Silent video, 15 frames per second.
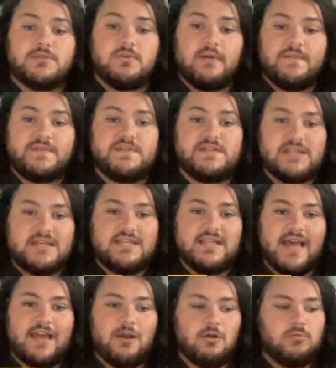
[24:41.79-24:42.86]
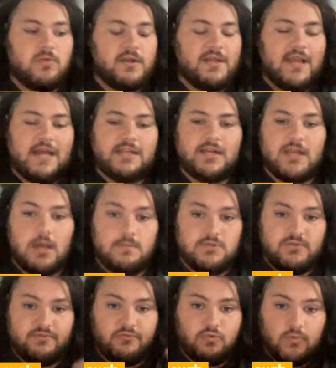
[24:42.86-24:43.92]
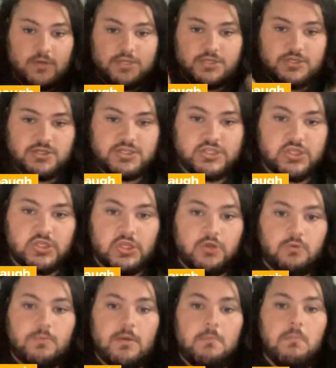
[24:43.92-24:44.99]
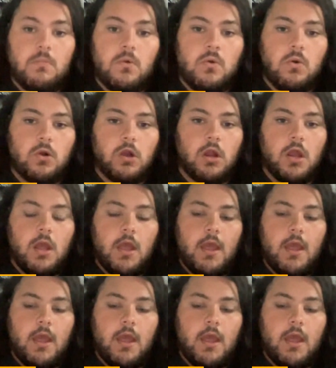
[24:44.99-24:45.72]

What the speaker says: So we've seen that already kind of come to fruition just a little bit more.